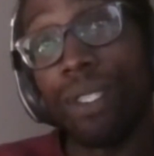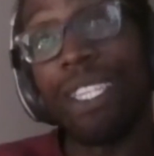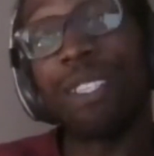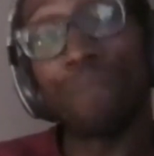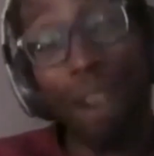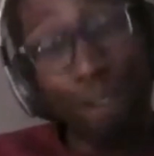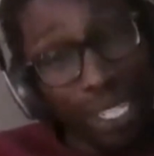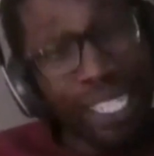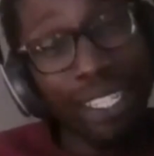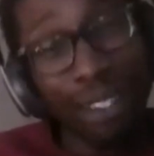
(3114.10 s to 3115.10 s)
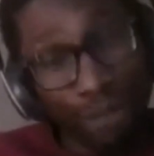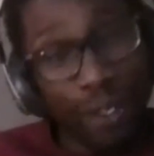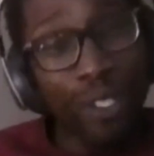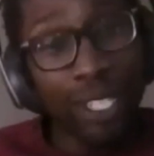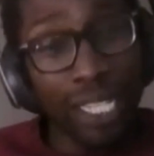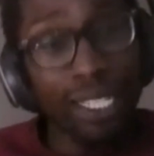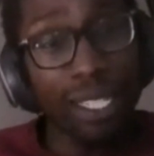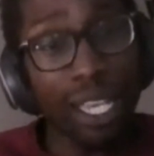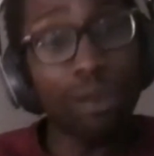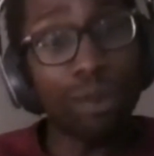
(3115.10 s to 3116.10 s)
disparities in funding.
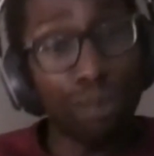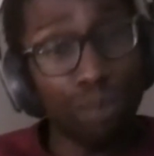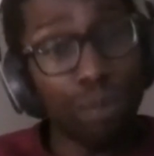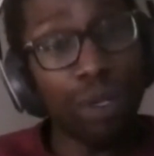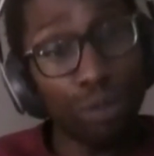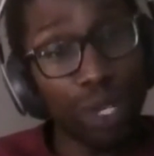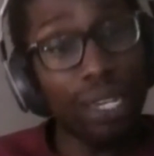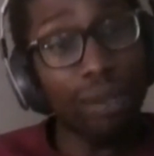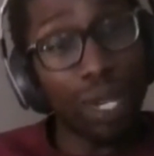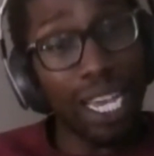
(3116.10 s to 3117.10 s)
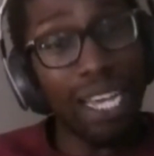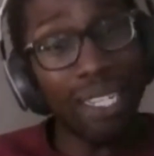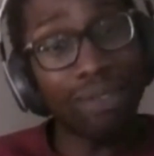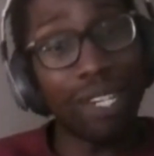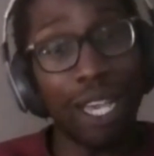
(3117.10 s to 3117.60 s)
So we had,